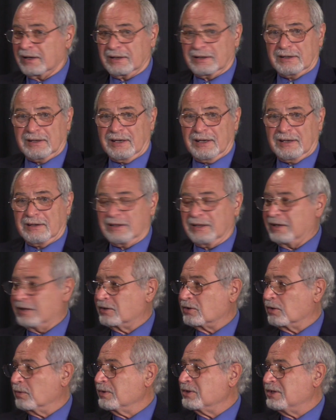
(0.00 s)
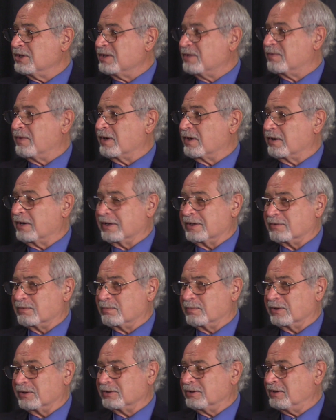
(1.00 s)
And it's always these variants.
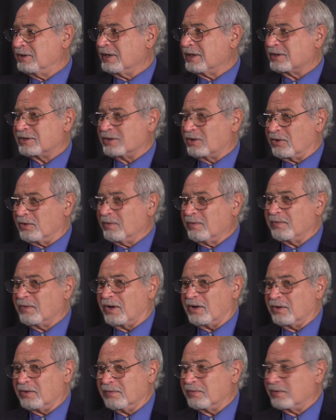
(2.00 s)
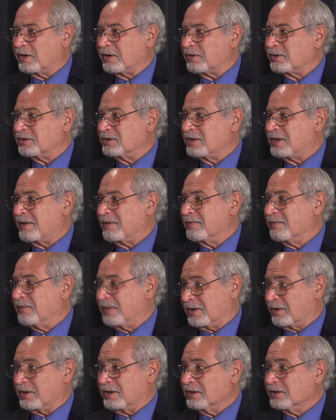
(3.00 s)
Well, yes, all viruses have variants.